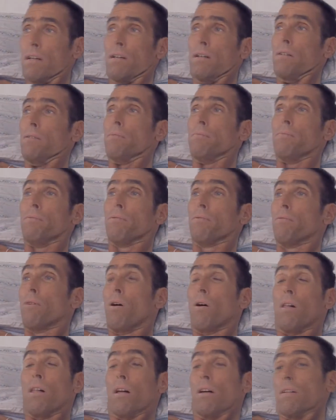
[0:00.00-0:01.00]

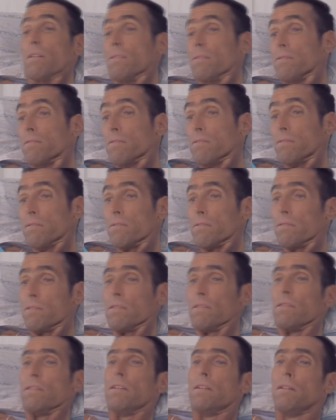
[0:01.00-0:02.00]
role
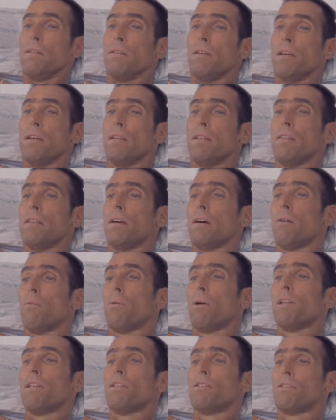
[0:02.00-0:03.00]
in
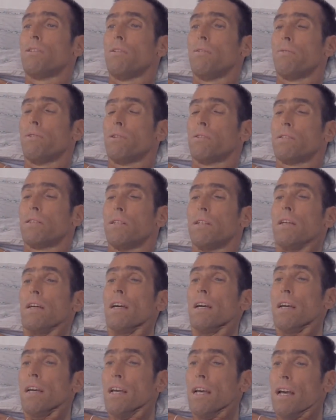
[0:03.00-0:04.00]
the Oneness
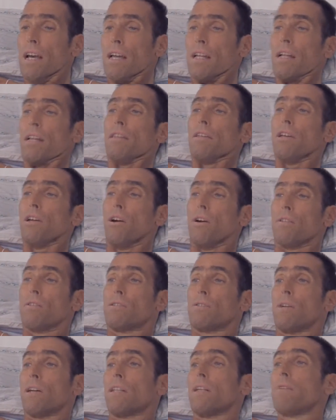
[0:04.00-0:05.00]
University and on the
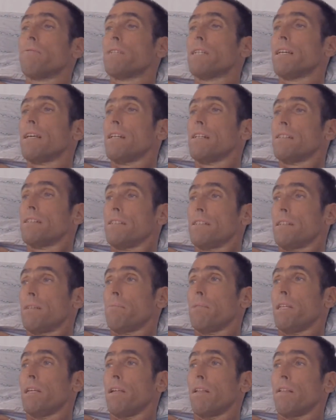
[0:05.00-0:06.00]
earth. So I'd love to get into
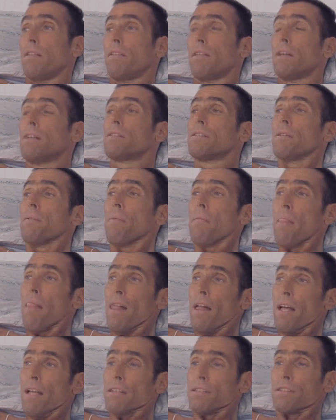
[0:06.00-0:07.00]
some of the other things.
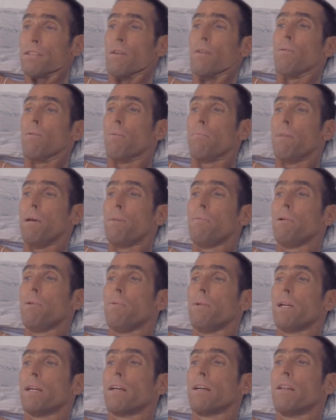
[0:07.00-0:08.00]
So
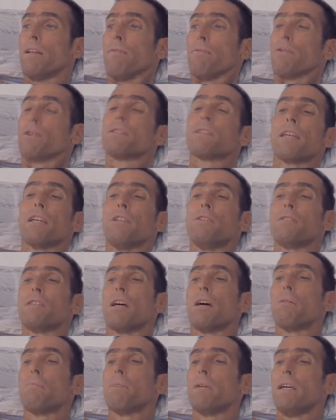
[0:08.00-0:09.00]
maybe we could, first can
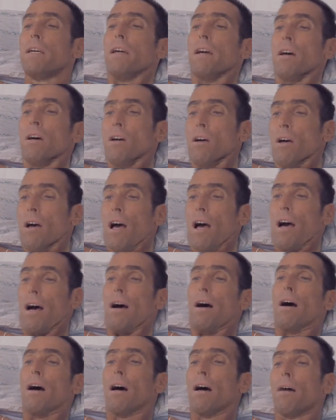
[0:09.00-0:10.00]
you tell me
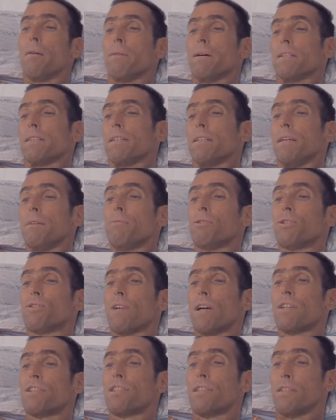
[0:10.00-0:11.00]
about the name
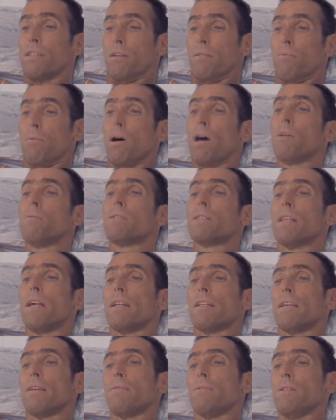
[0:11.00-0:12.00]
Shrestha? Why
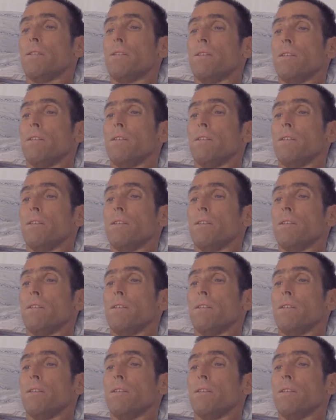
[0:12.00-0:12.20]
was that